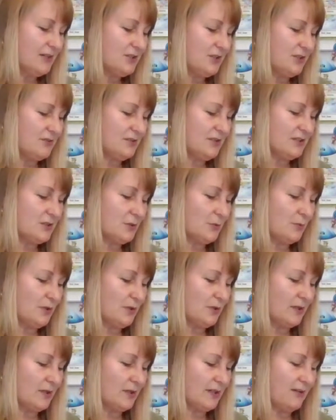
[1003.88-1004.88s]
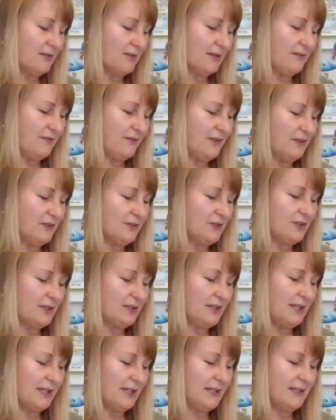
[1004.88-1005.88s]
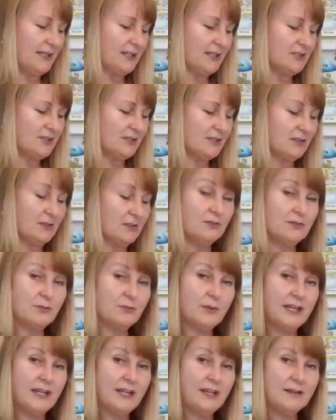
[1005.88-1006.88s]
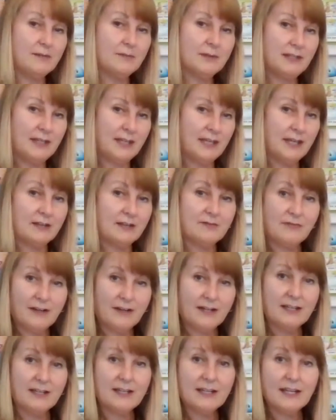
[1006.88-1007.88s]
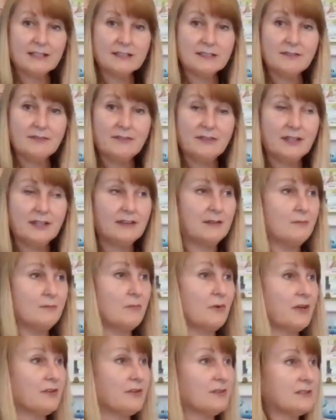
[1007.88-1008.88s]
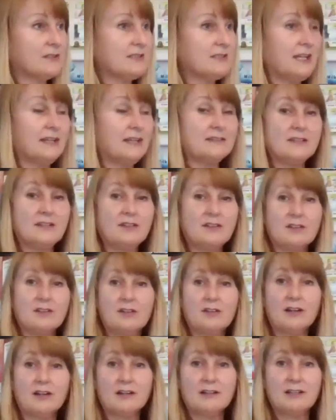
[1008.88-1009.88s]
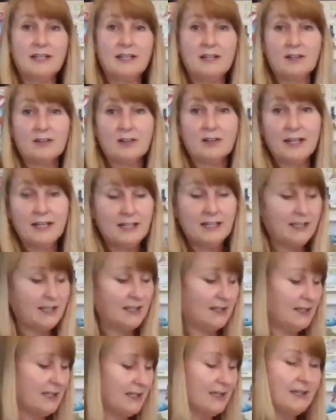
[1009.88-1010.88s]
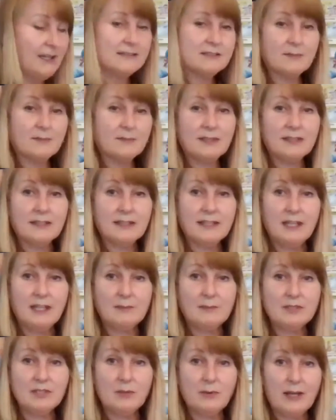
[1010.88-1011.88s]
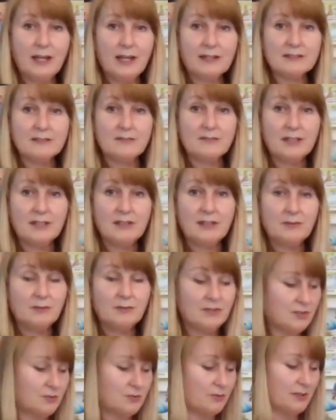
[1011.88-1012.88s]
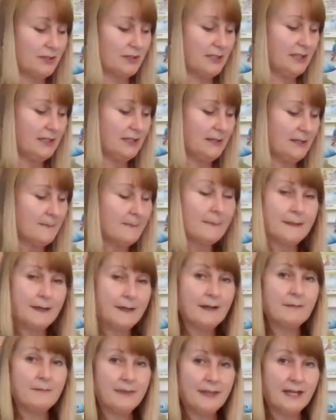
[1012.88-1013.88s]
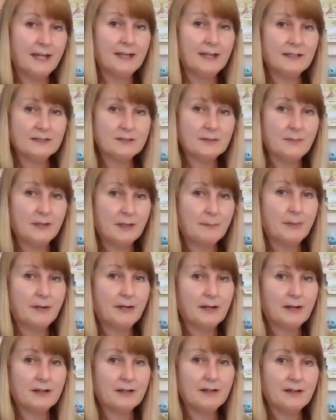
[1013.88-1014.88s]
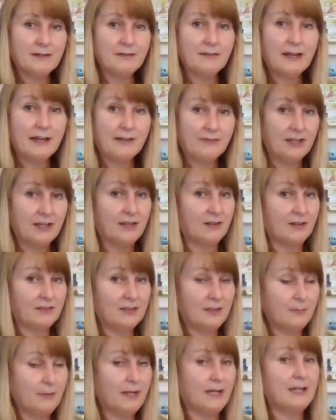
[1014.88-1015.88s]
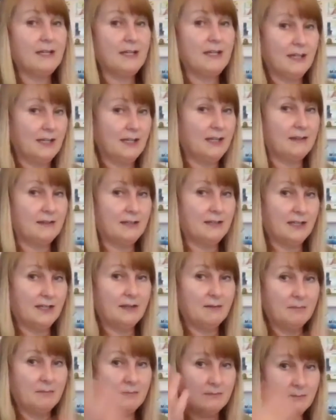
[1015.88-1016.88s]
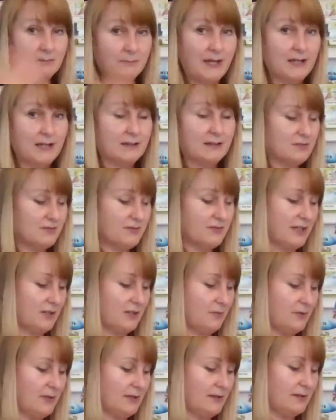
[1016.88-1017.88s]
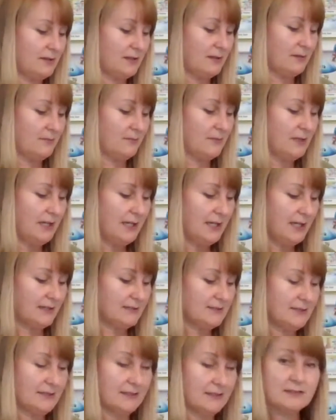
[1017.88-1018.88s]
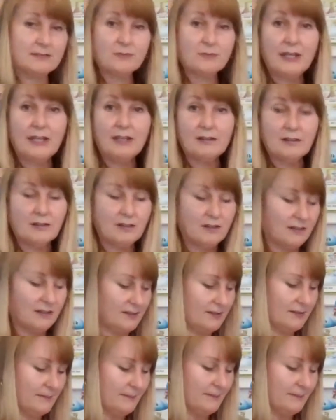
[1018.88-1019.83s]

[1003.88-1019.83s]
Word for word: choosing to work out and feel good and not just lose weight, but yeah, finding an activity that whether it's dancing or gardening or hiking, something that keeps you active that you enjoy, um, that is a big part of having a healthy body and getting back on track with um, excess weight loss.